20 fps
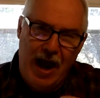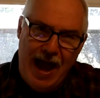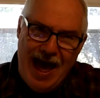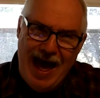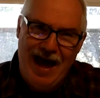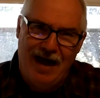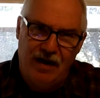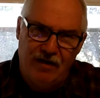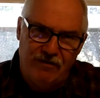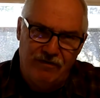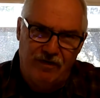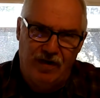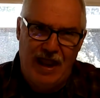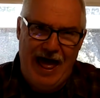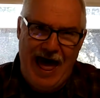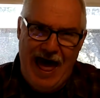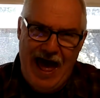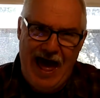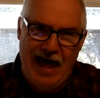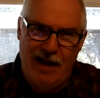out of
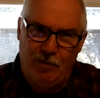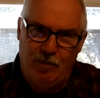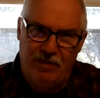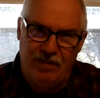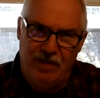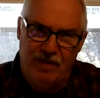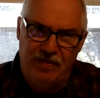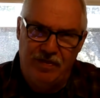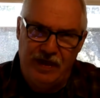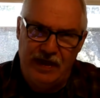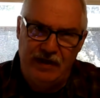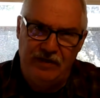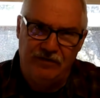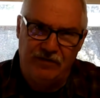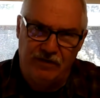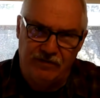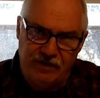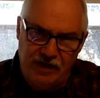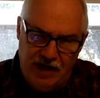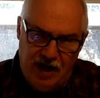line with the things
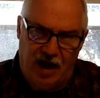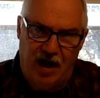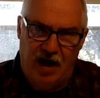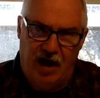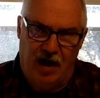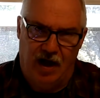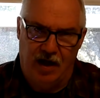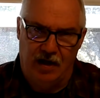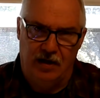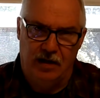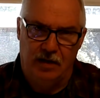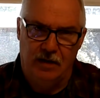of God,